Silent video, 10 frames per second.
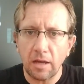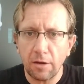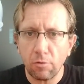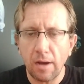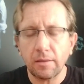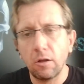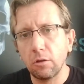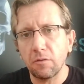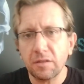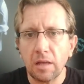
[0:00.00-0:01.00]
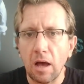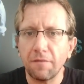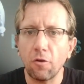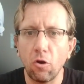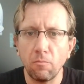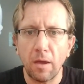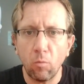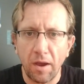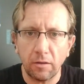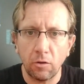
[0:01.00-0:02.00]
I write a lot of stuff on my
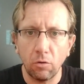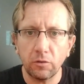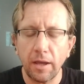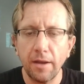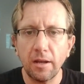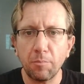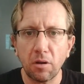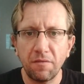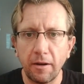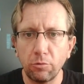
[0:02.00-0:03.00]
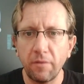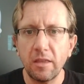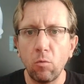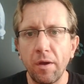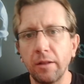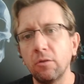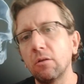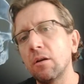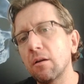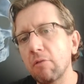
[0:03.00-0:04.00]
weight note, and I prefer to have the weight
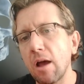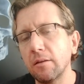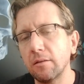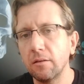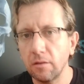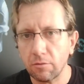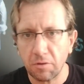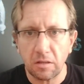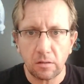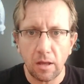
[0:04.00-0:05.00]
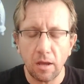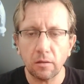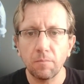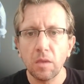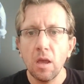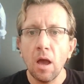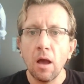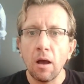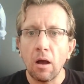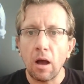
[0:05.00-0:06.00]
note rather than the wrist blade.
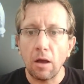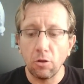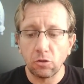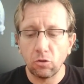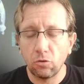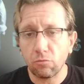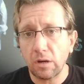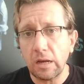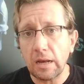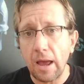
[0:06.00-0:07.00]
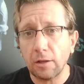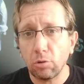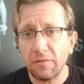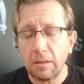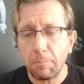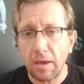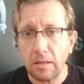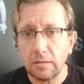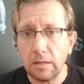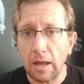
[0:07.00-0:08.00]
I also don't really like to have the
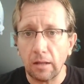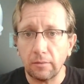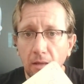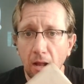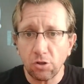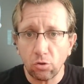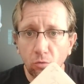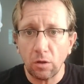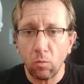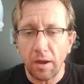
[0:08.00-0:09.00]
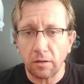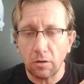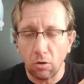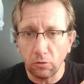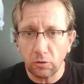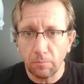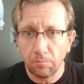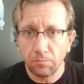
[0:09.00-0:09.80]
pencil attached to the weight note.